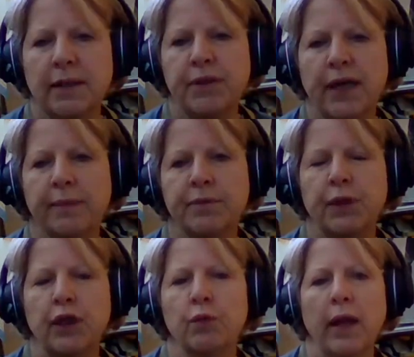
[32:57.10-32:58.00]
sometimes
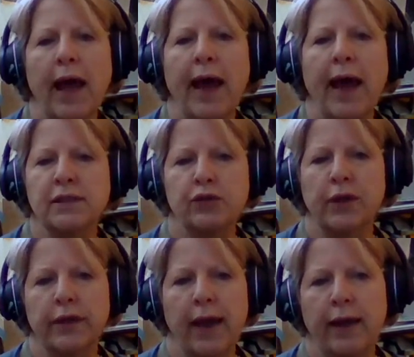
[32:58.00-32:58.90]
when you rely
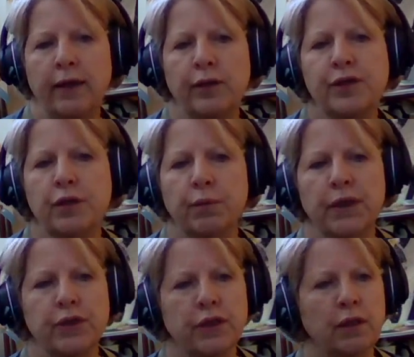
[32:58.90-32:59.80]
strictly on your
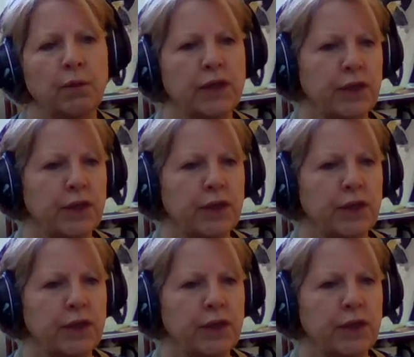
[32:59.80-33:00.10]
intuition,